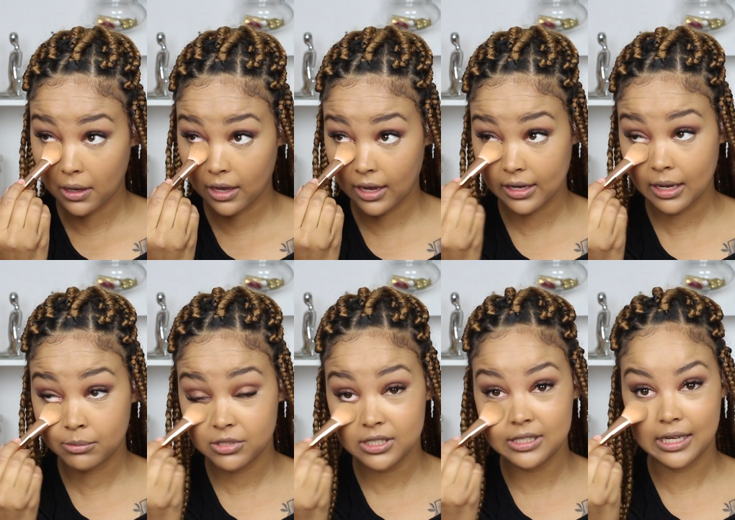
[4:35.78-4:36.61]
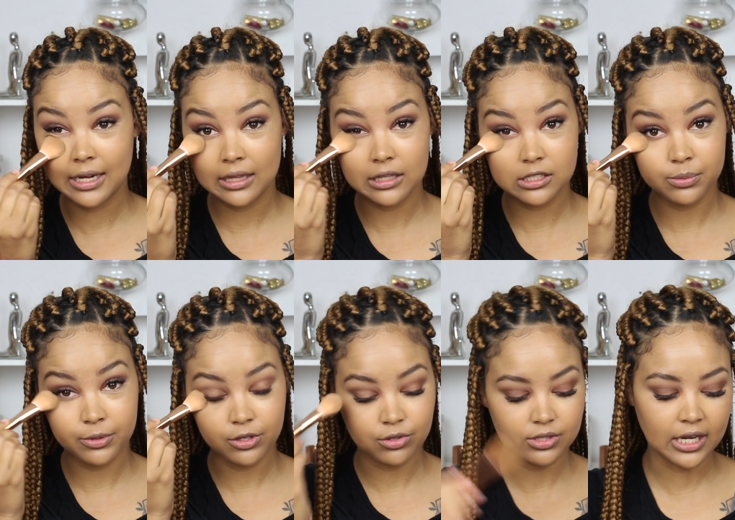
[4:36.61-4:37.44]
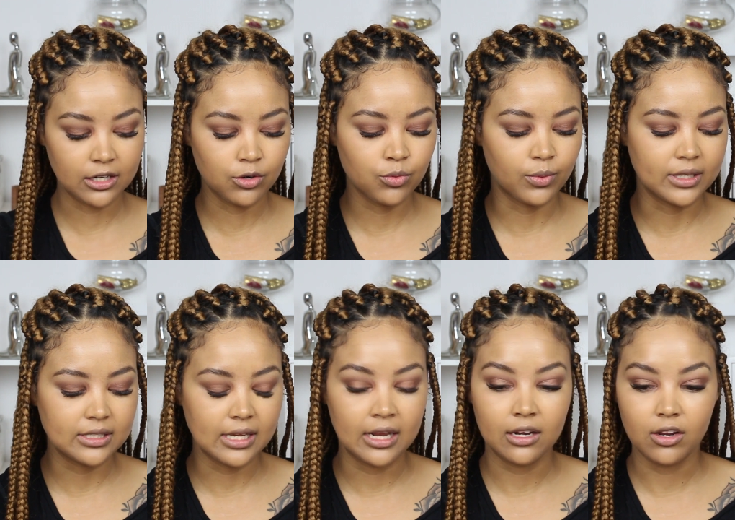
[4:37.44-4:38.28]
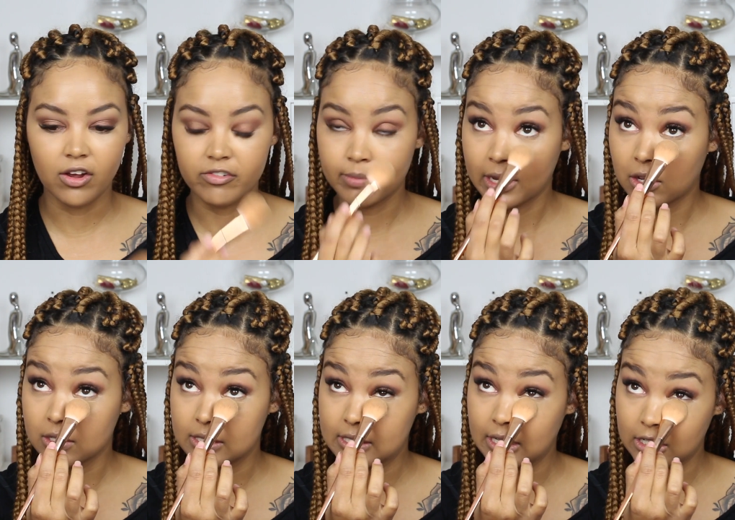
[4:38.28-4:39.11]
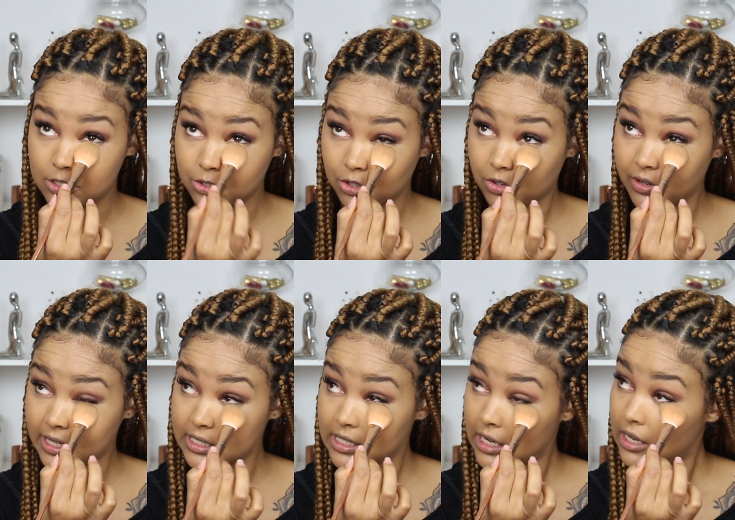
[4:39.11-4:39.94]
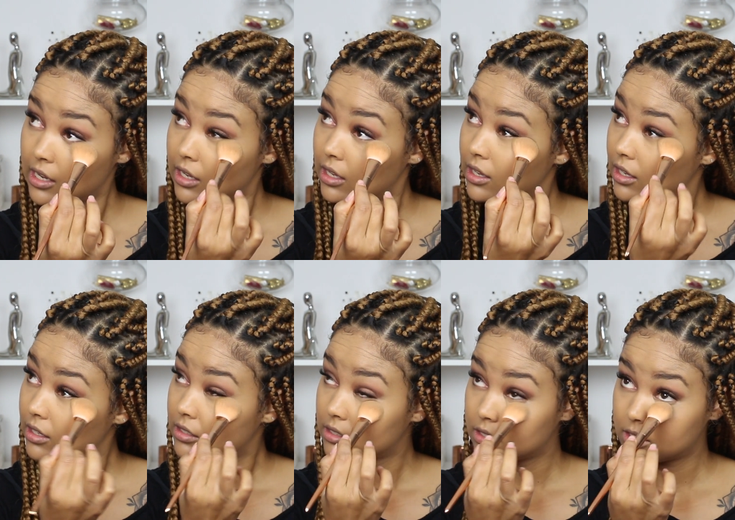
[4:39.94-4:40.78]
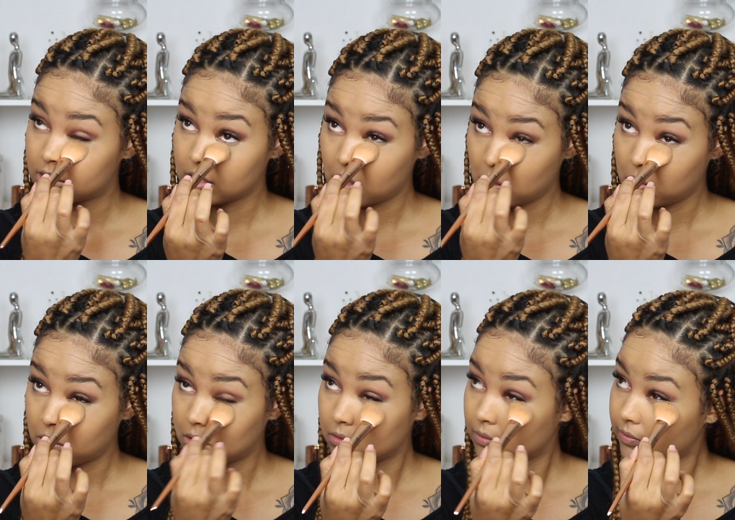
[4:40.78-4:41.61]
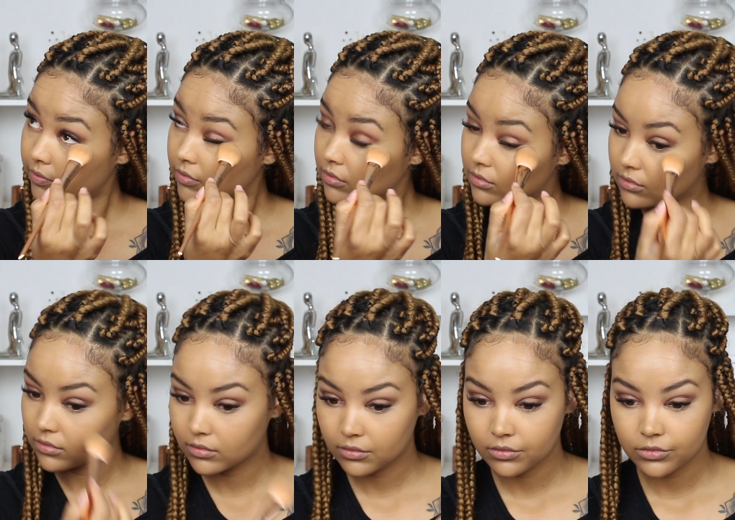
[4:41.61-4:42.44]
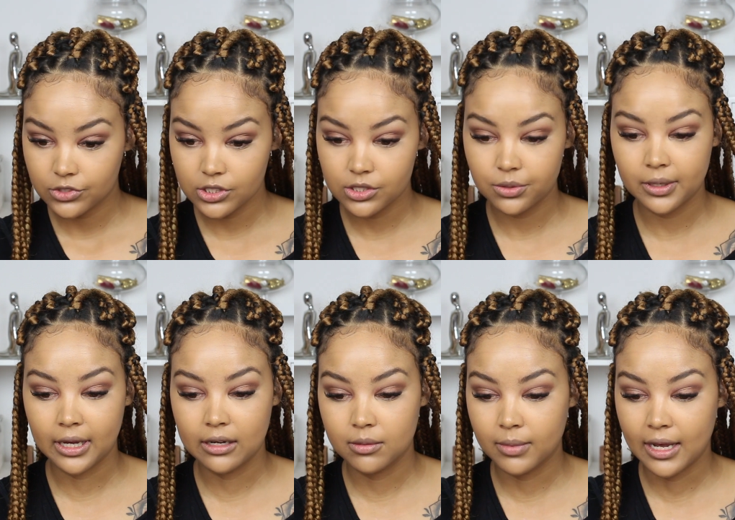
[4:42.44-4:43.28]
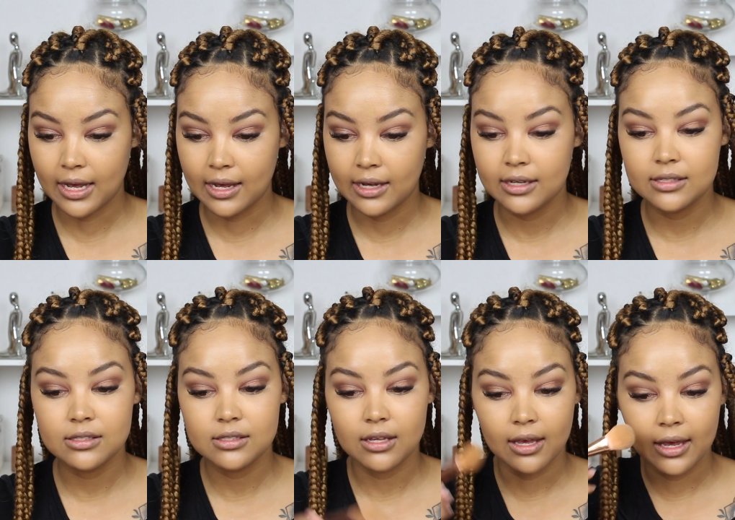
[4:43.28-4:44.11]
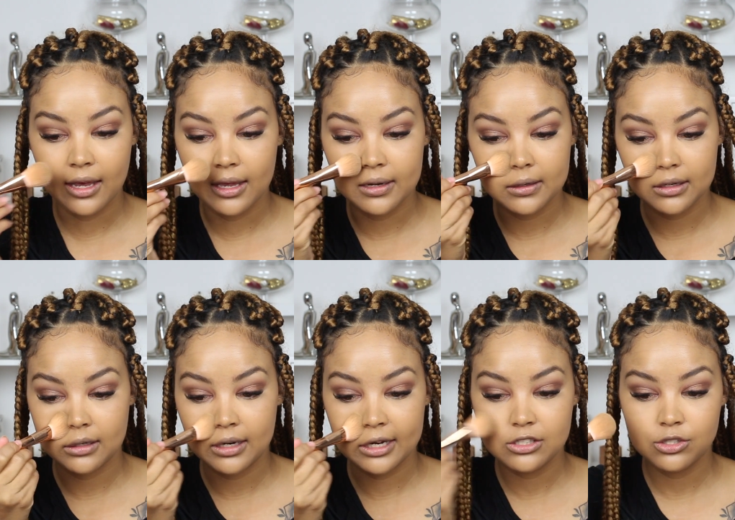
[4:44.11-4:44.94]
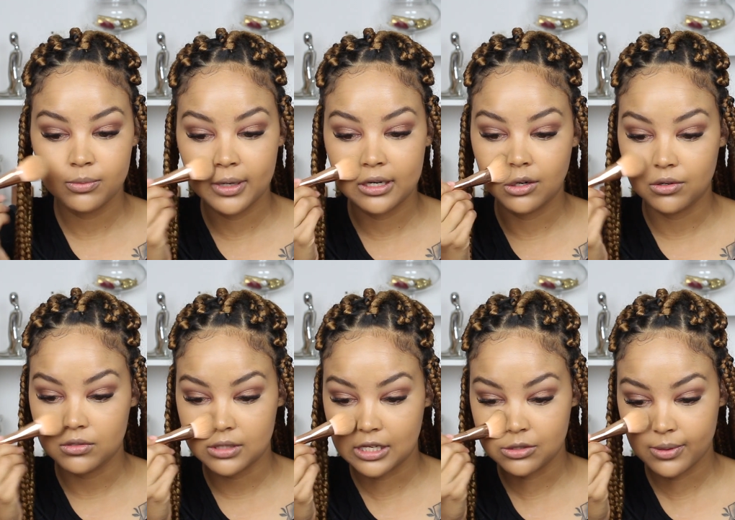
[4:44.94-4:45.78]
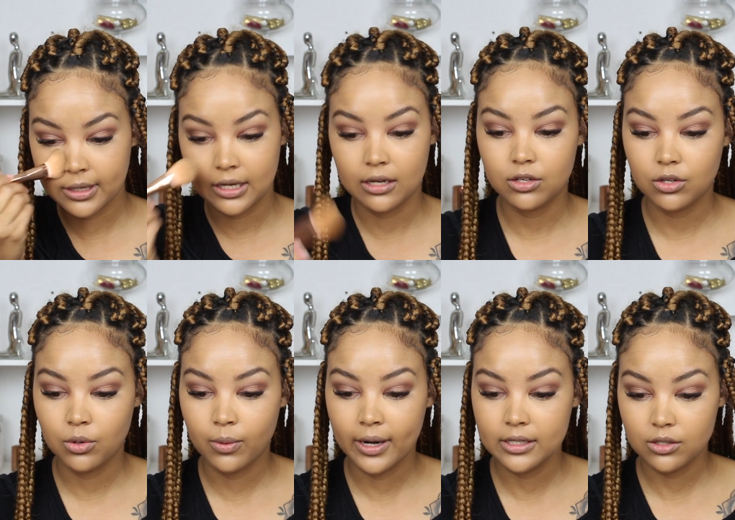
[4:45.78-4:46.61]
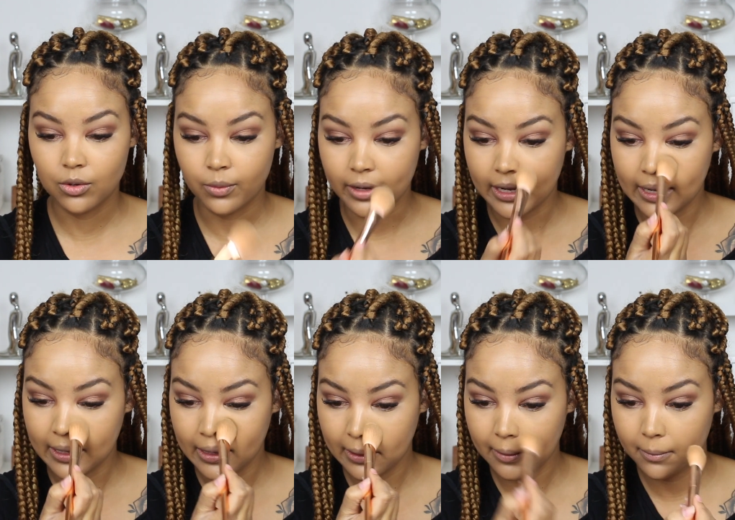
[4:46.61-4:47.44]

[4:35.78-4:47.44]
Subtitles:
and I'm just setting this because I don't want any of my concealer to crease. So just doing under my eyes and next to my nose. That's where I get quite oily,